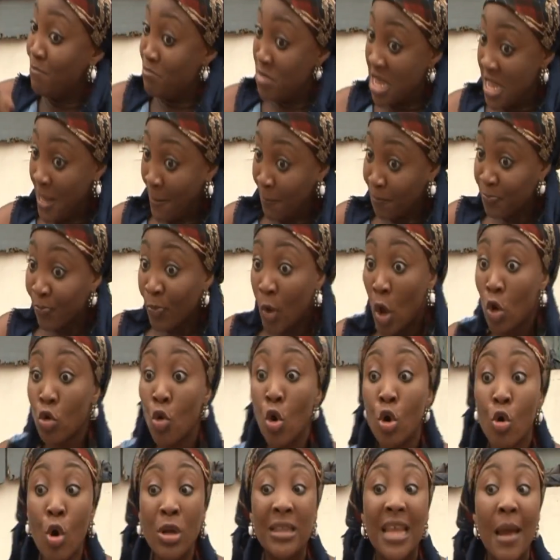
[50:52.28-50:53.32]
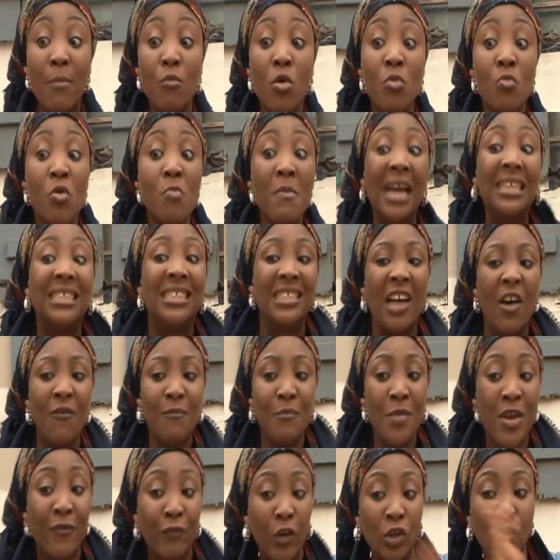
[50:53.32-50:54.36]
me. Go the mumu
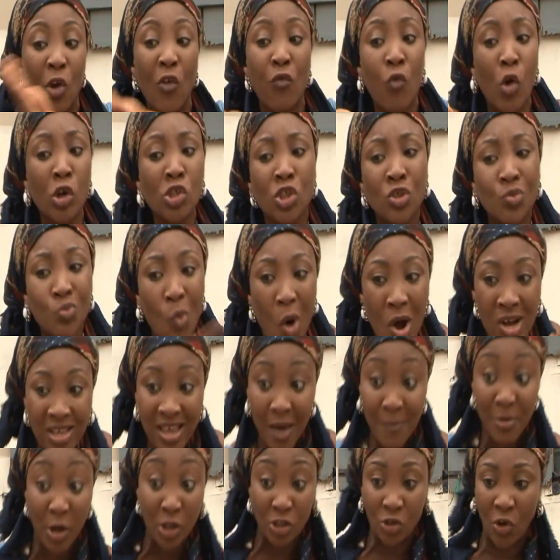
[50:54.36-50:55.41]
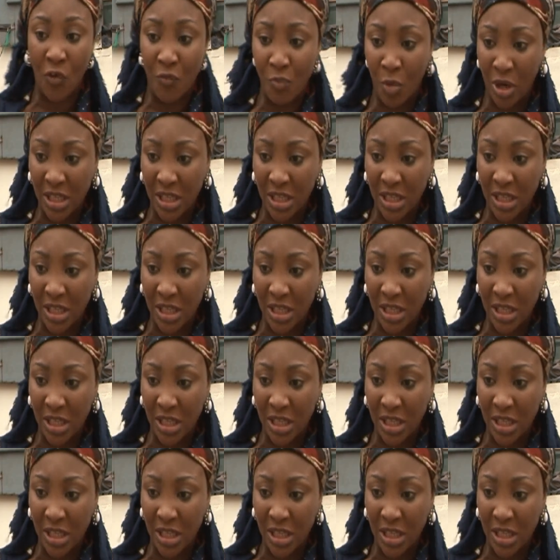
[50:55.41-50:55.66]
myself in front of one small girl because of